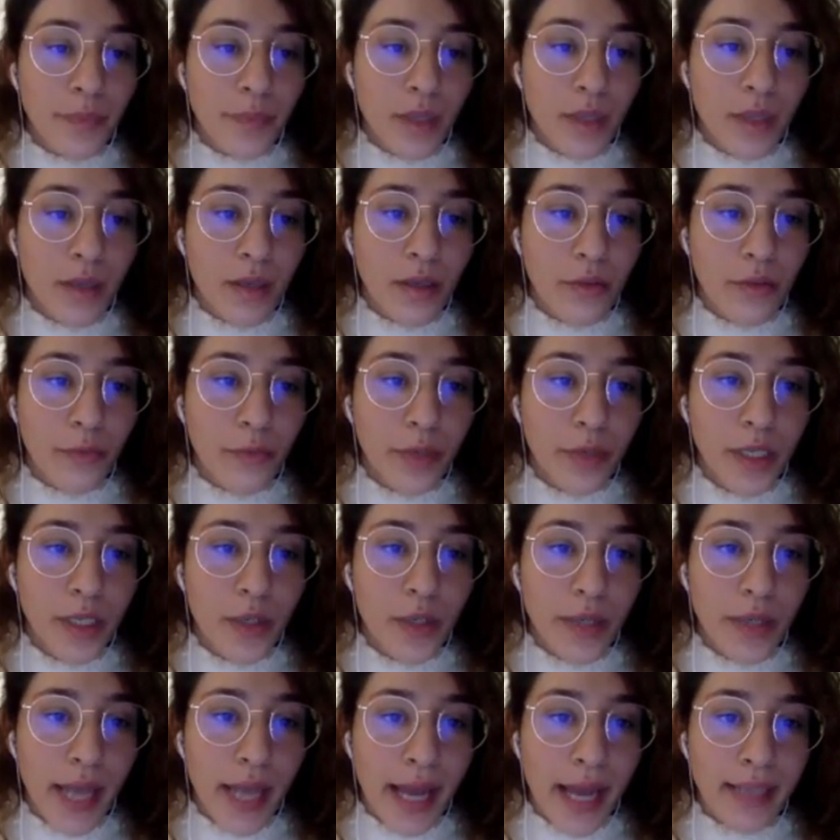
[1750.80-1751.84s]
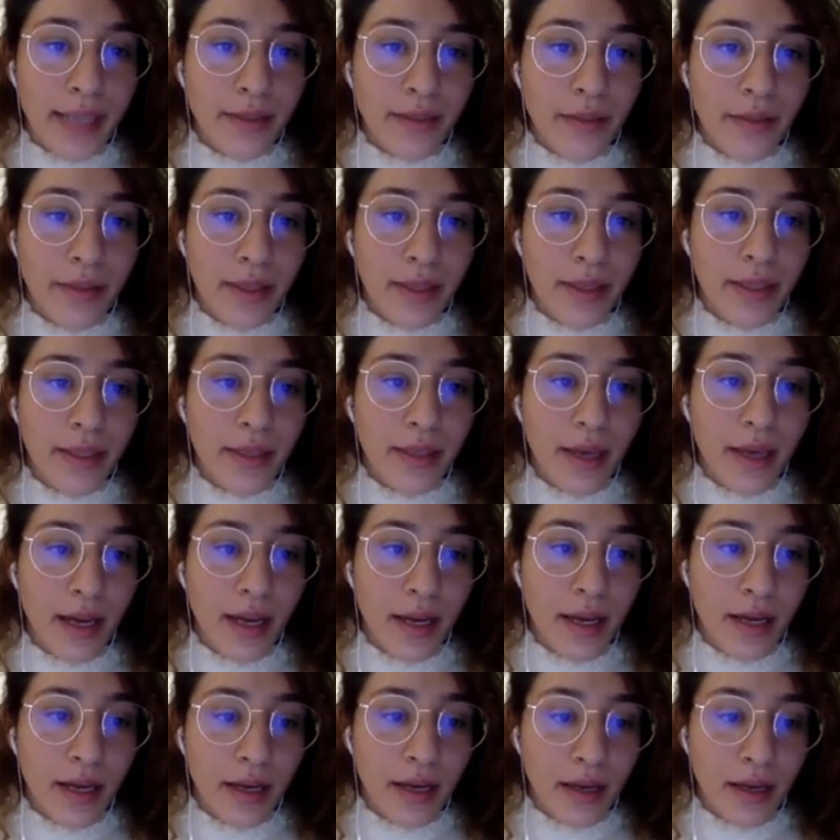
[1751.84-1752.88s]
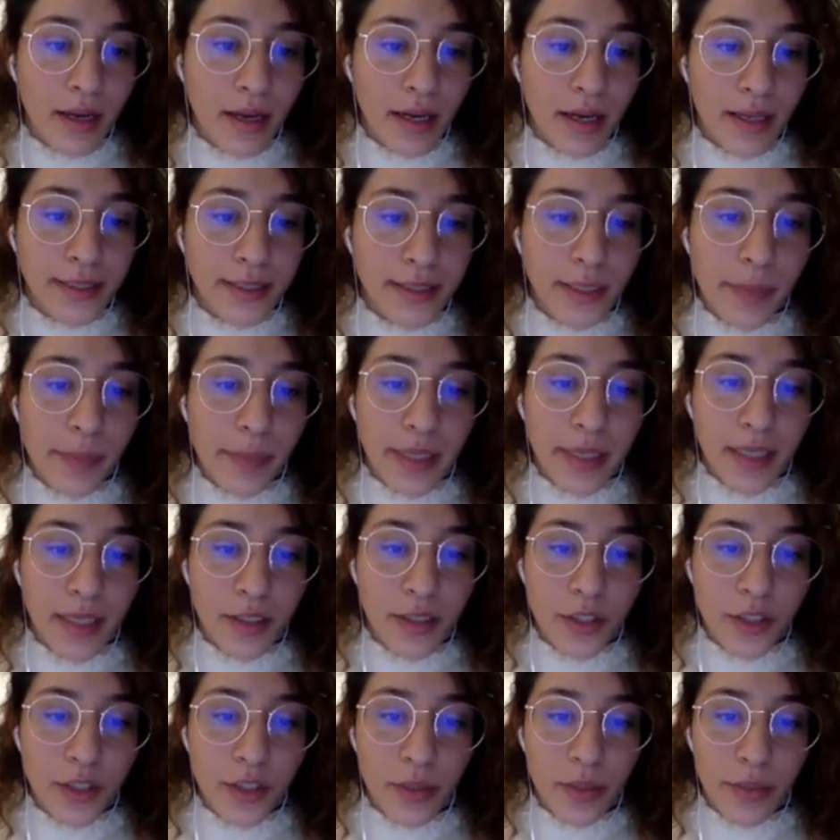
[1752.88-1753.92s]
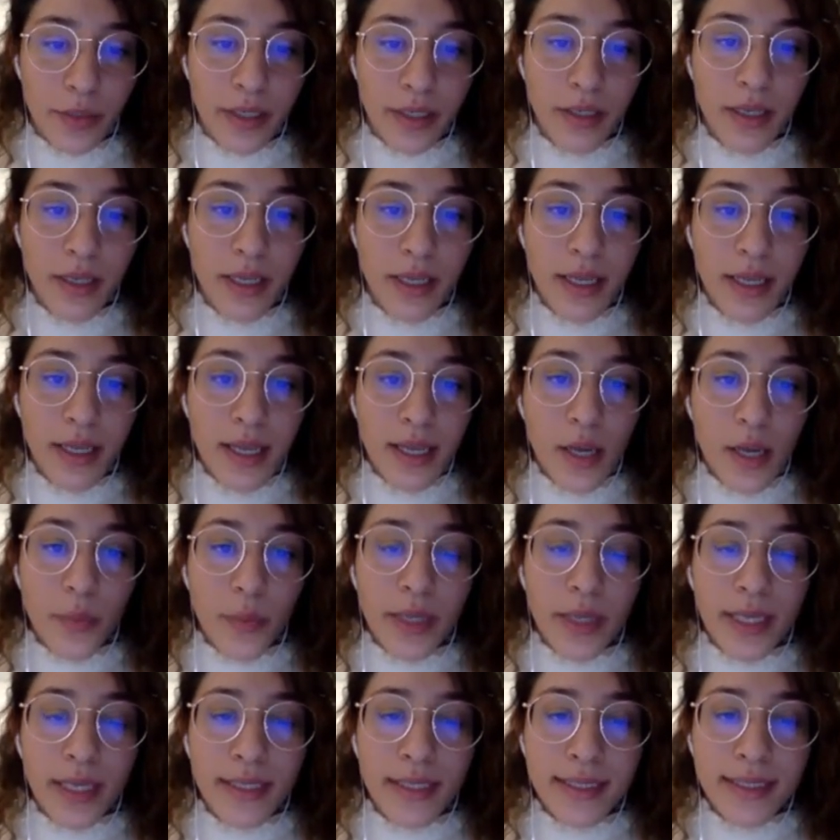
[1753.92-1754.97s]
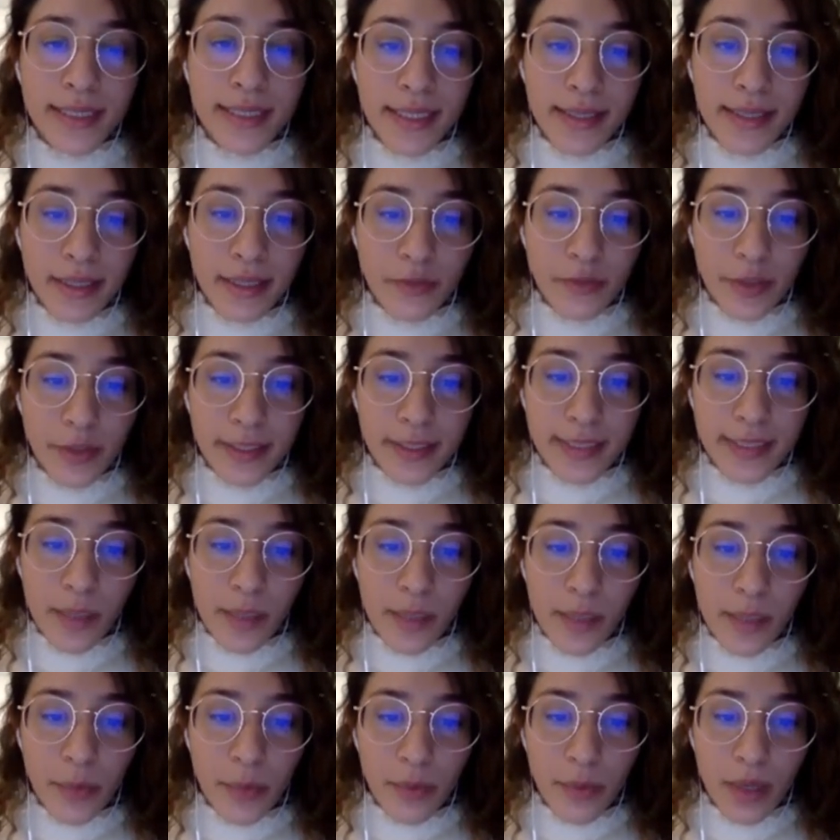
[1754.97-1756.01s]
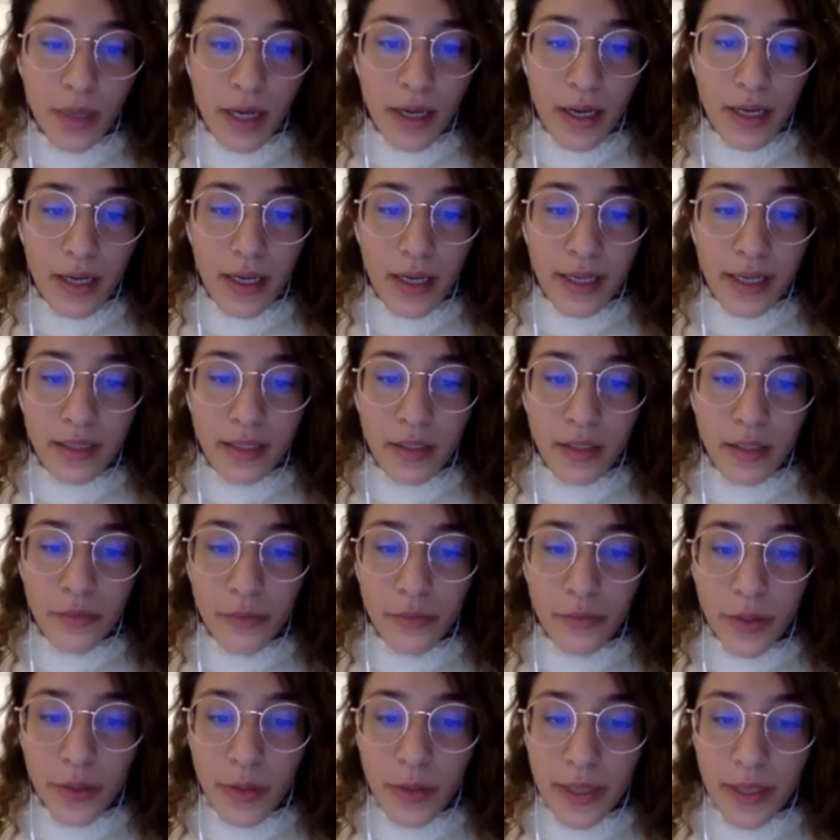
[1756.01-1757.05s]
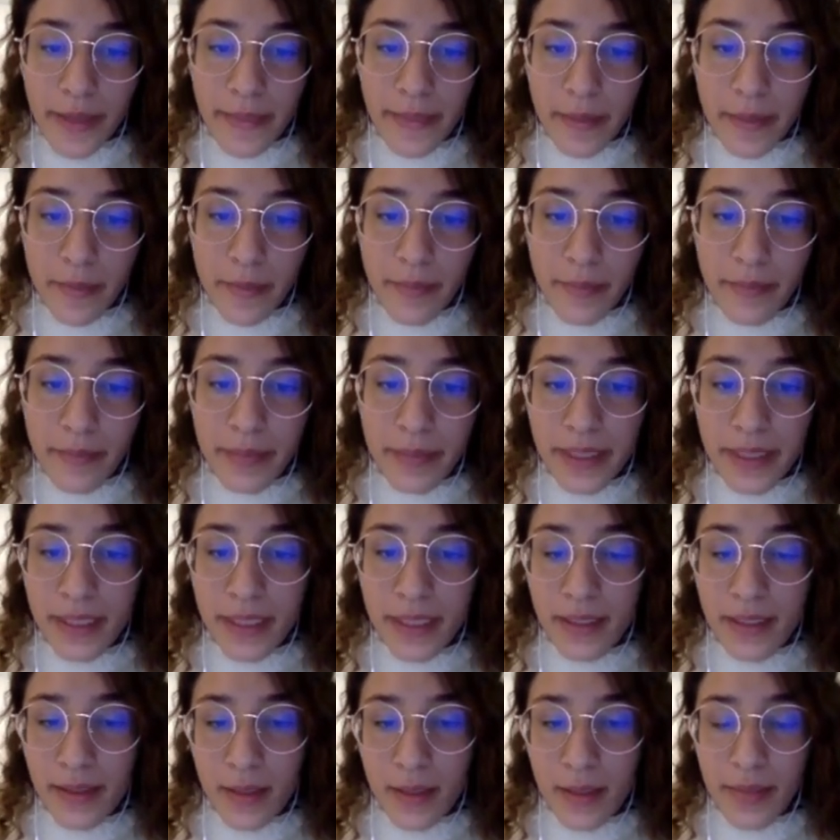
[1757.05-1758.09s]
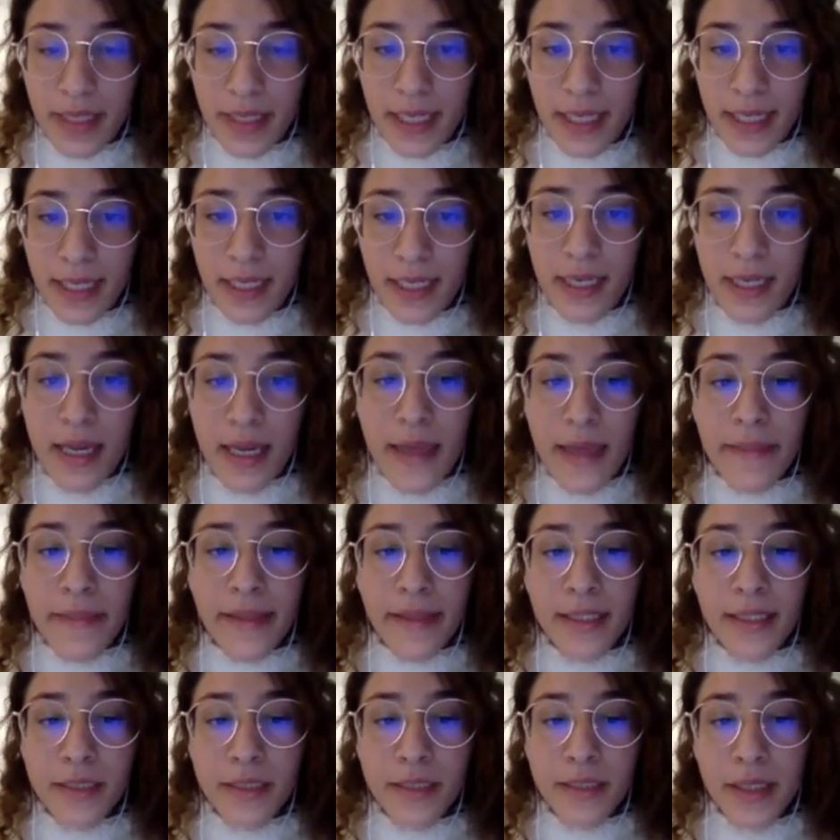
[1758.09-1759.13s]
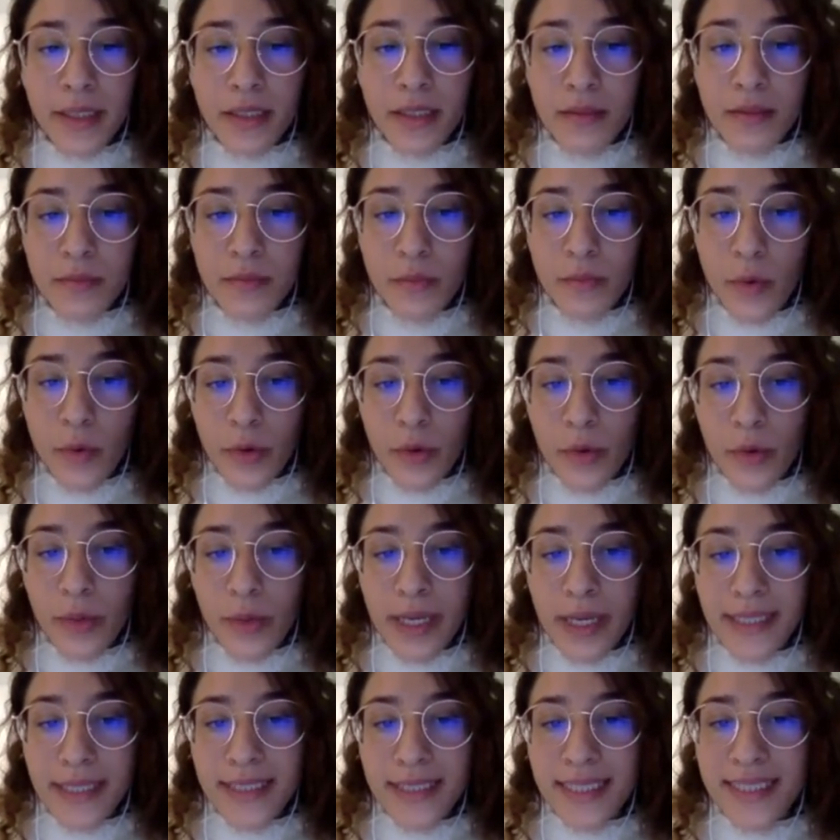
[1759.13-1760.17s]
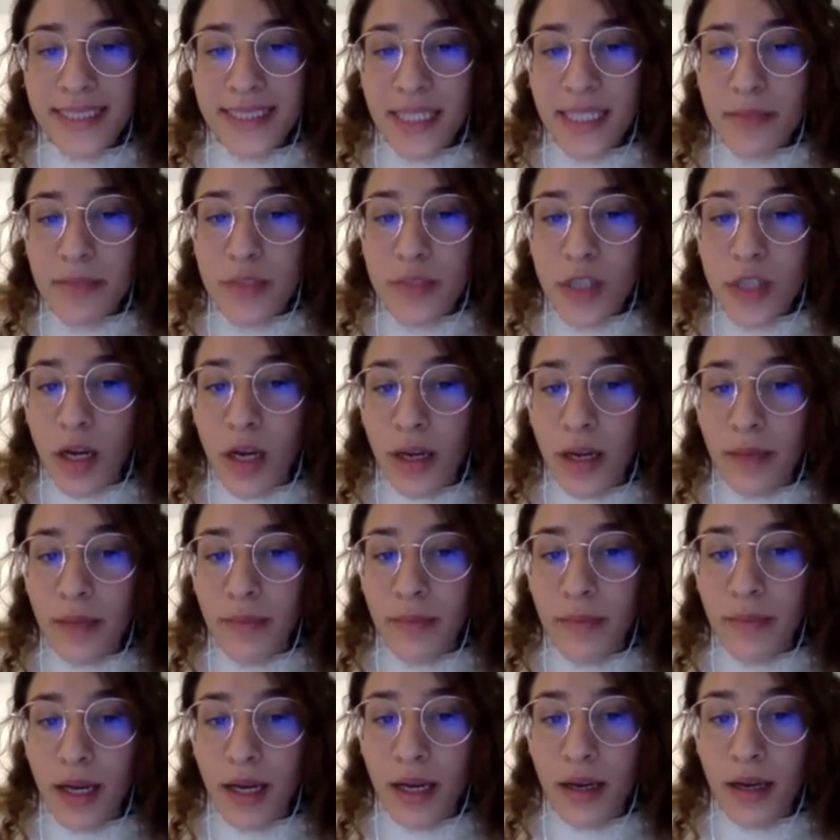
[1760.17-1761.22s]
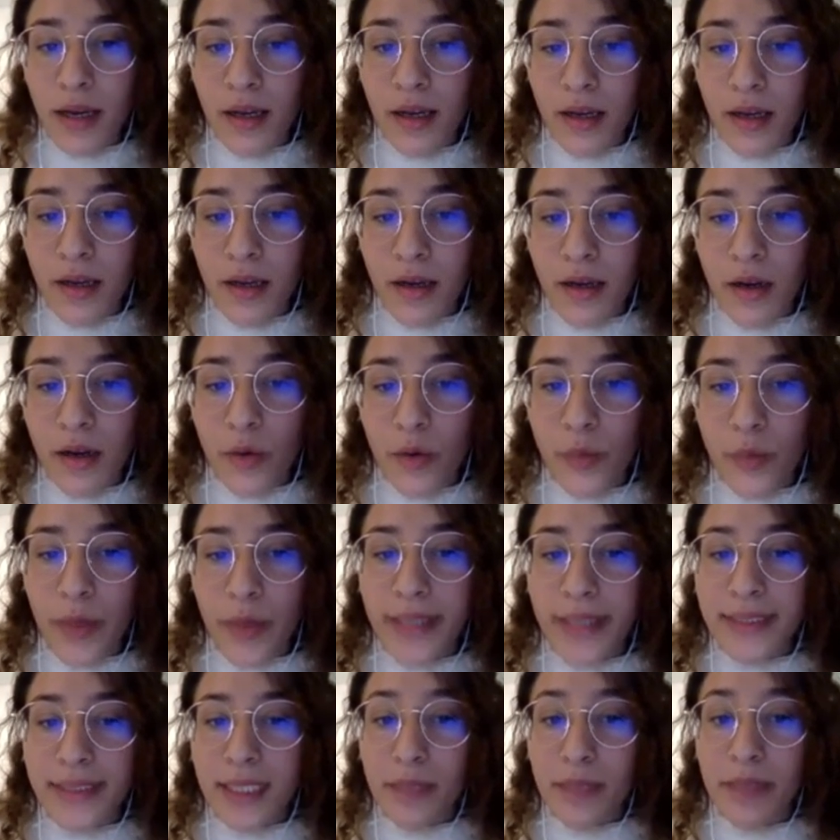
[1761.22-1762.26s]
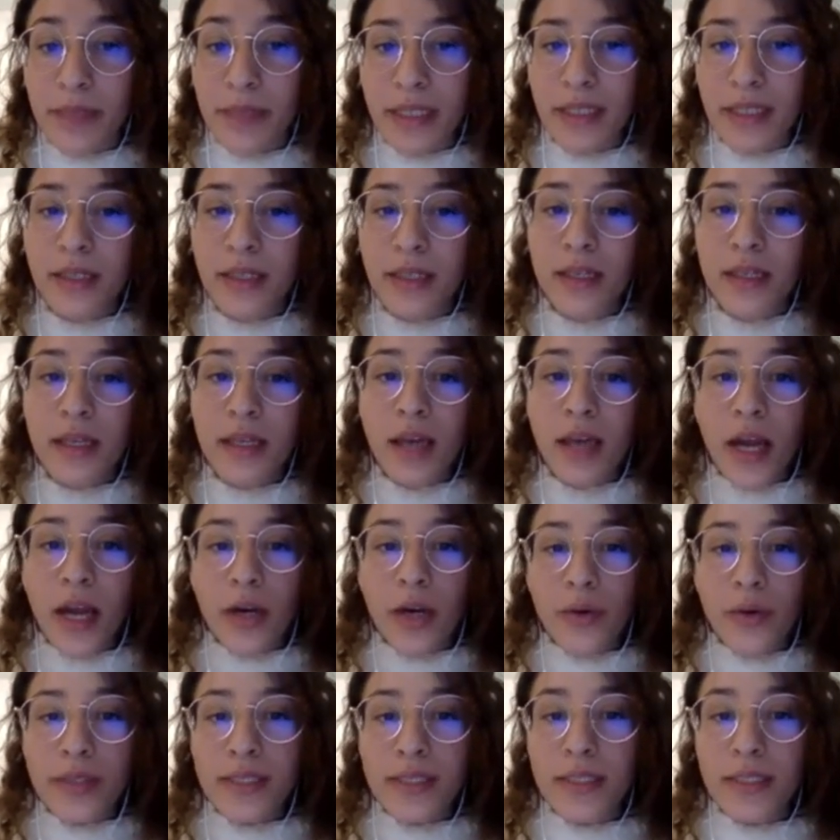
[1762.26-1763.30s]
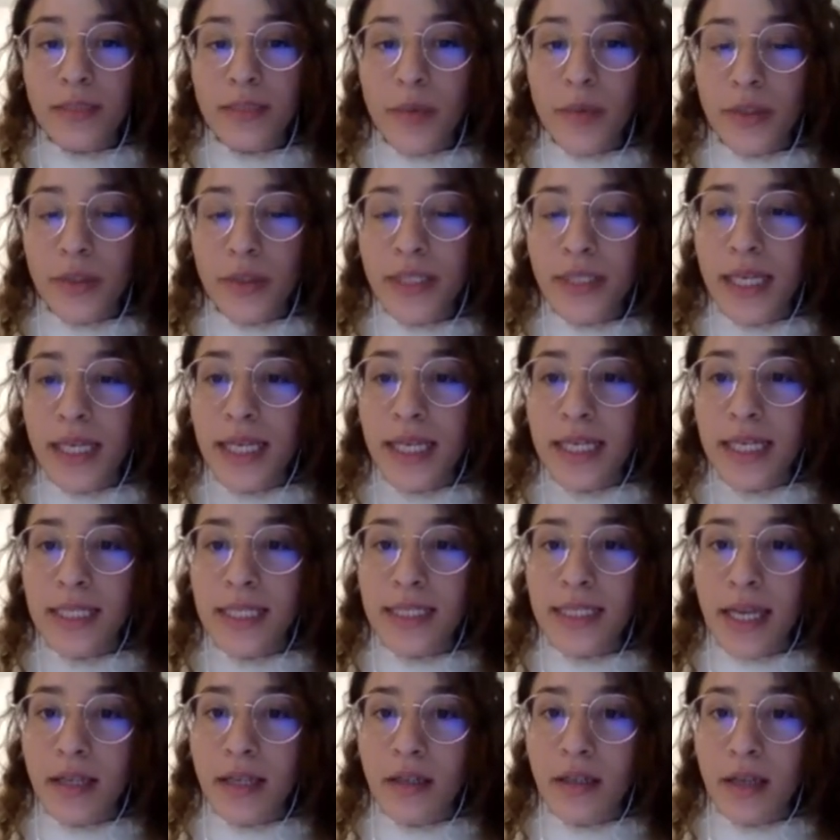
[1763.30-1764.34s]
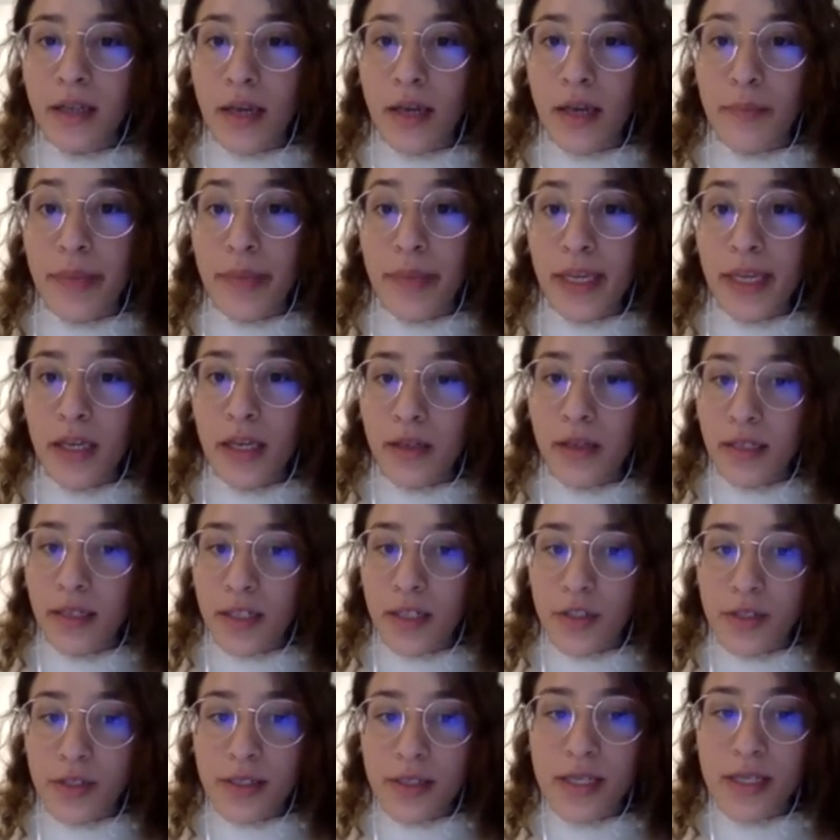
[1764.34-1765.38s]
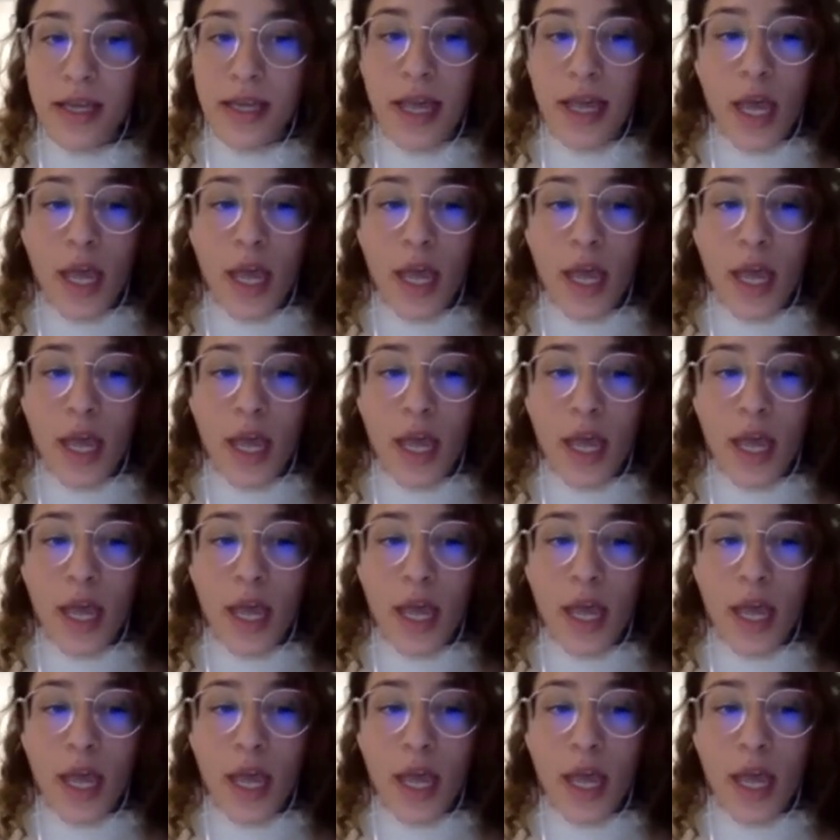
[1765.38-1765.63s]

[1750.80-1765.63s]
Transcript: if we look at the typical children, we can see that, for example, if we look at the B in the beginning, they spend more or less the same time on writing B across the spontaneous and big conditions.